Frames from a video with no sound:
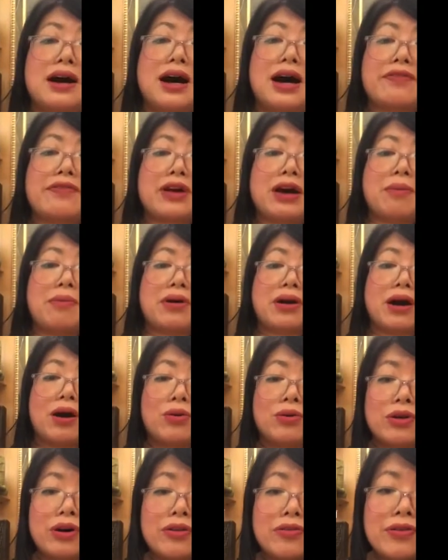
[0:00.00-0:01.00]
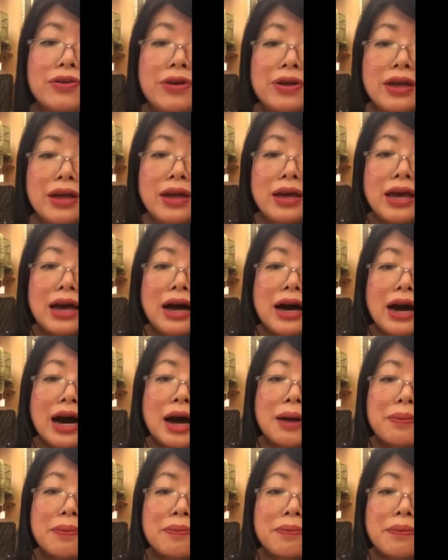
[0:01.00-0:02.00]
I've come a hold of.
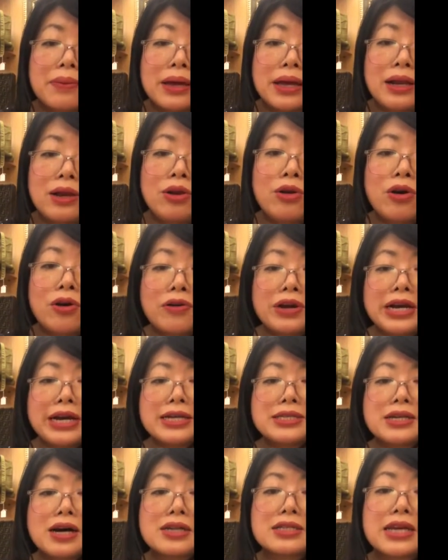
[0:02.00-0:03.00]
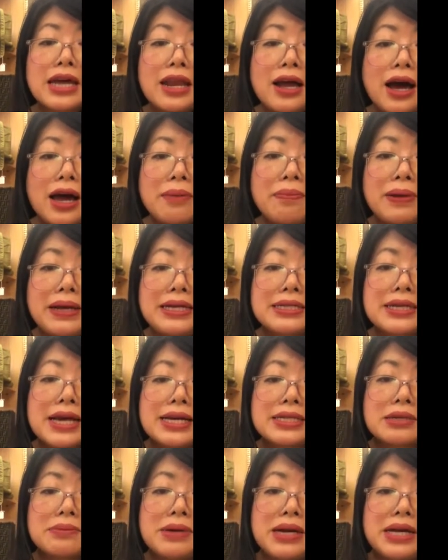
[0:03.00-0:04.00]
I Laurie is asked, can I please
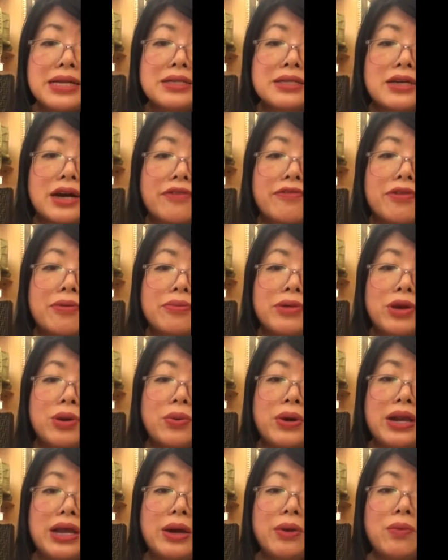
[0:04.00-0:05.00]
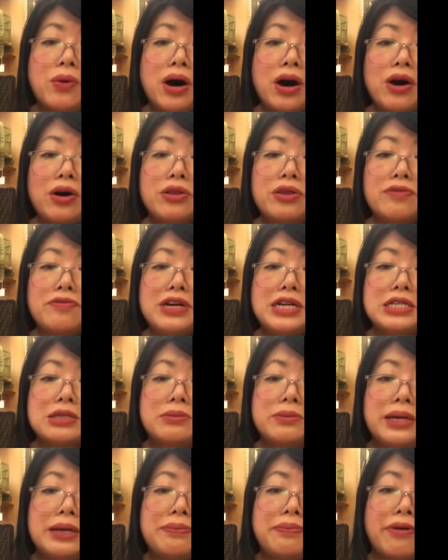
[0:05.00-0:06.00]
get some insight from you, Winnie? What are the
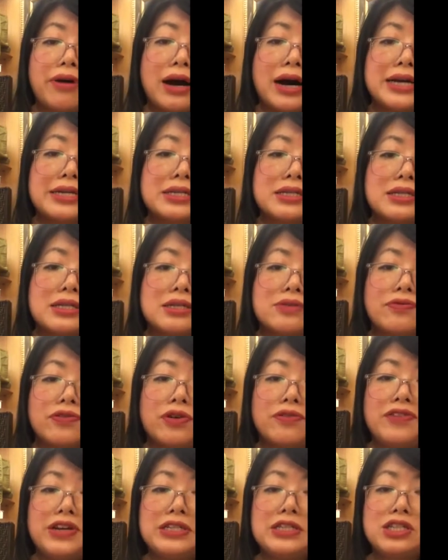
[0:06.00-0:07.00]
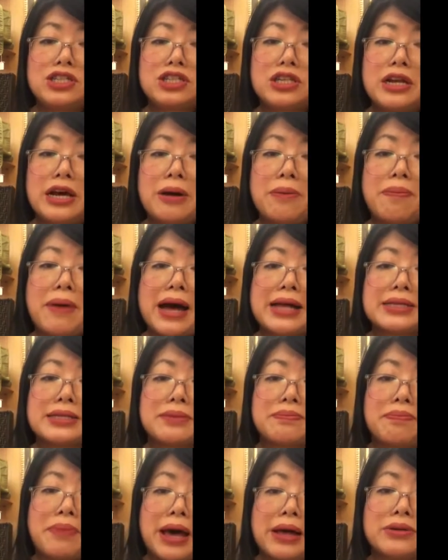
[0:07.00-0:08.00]
reasonably prices for vintage Chanel
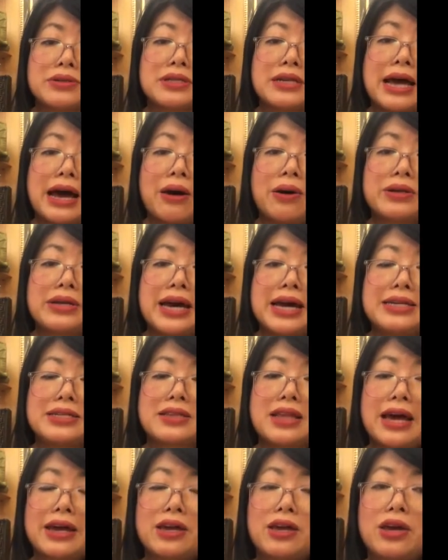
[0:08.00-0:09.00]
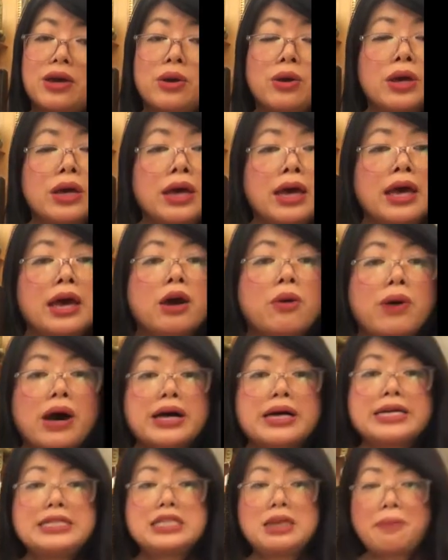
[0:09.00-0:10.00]
belts nowadays? Thank you.
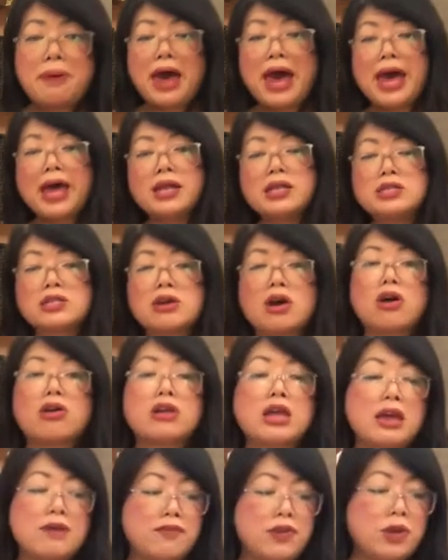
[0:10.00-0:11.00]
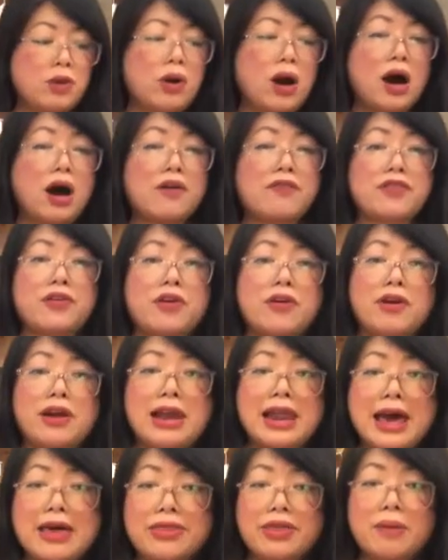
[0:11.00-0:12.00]
Well, it depends on if you're after a
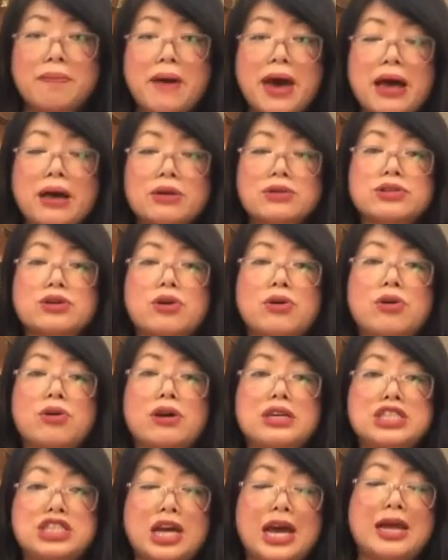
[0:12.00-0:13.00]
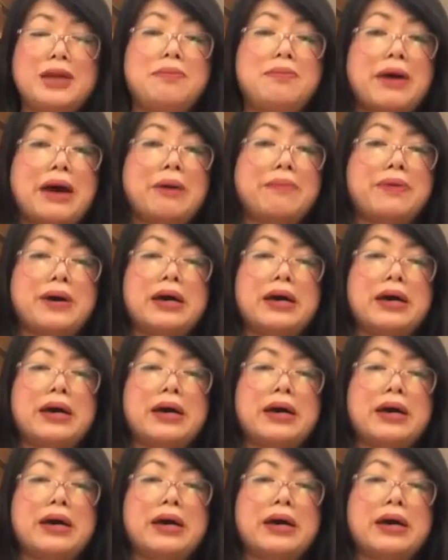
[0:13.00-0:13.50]
leather belt or a chain belt.